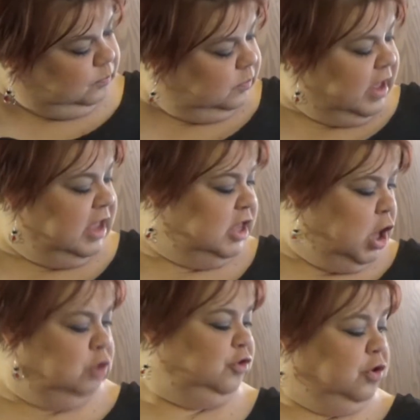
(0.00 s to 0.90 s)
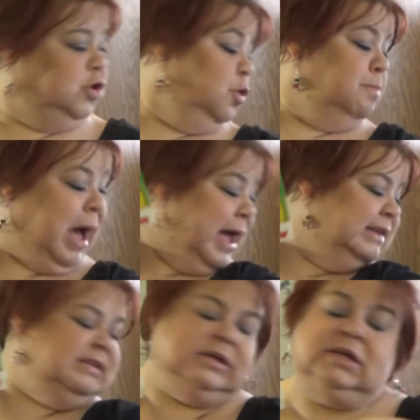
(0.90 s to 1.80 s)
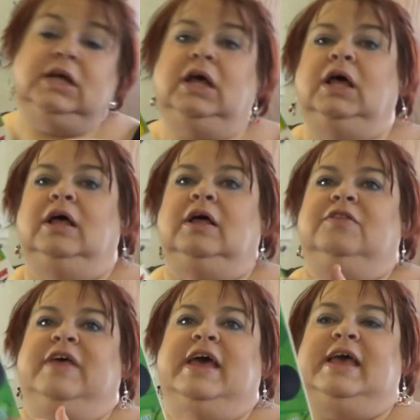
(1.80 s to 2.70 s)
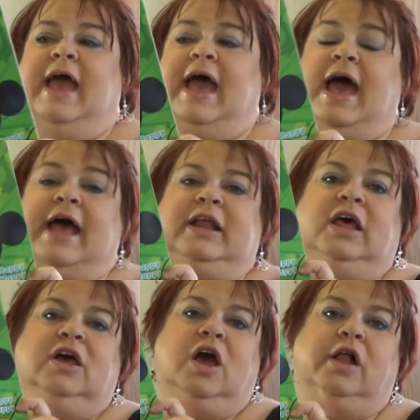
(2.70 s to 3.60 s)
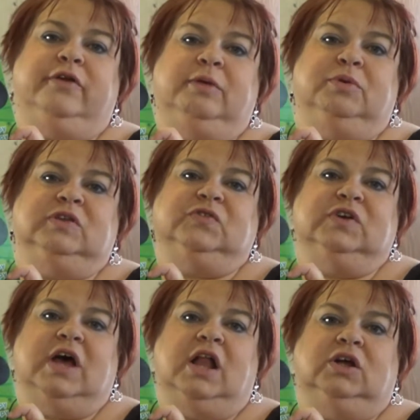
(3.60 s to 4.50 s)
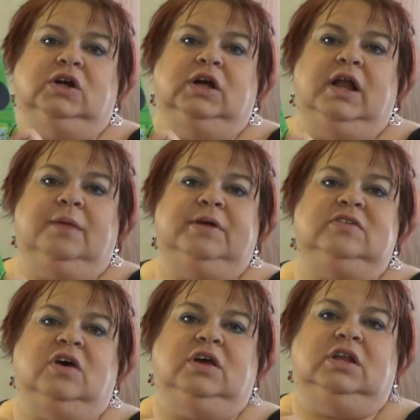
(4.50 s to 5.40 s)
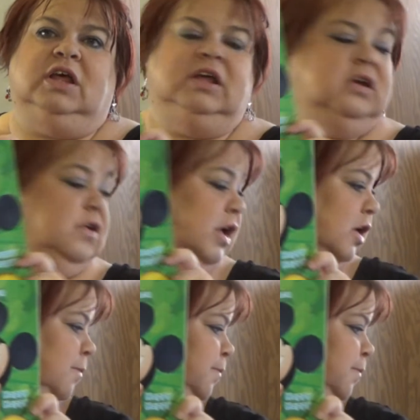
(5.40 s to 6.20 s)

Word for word: Thank you. Do you mind? They had coloring books for a dollar. And I'm not talking like... Okay.